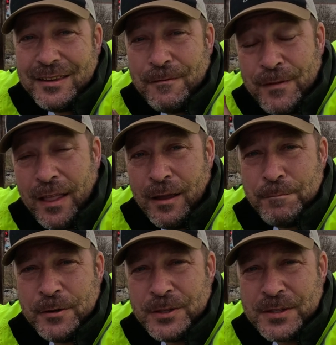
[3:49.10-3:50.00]

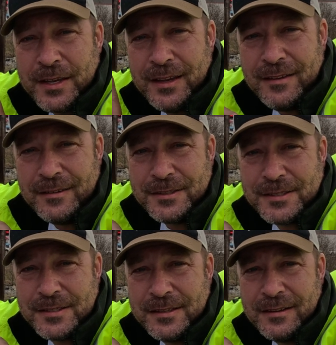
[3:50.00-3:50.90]
develop your
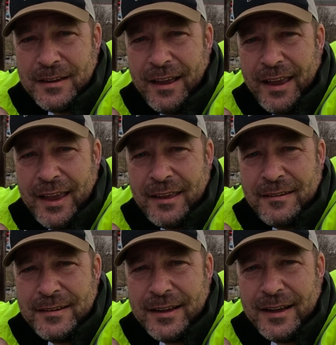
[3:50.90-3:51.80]
skills
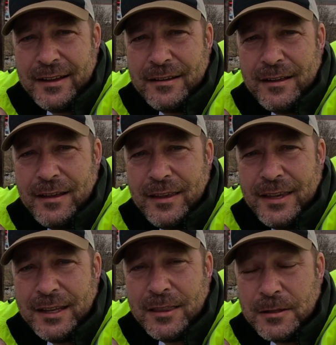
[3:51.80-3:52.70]
and
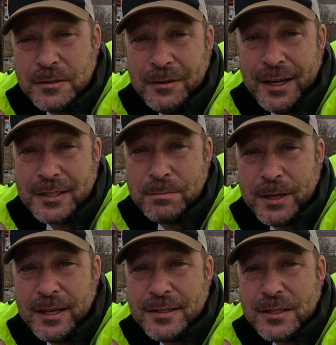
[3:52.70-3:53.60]
get those fixed,
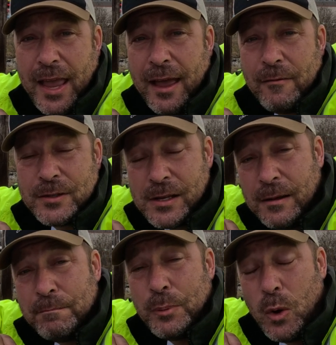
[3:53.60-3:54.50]
because at
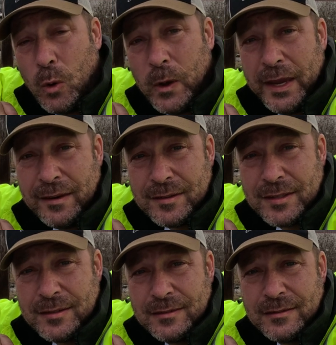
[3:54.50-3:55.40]
some point,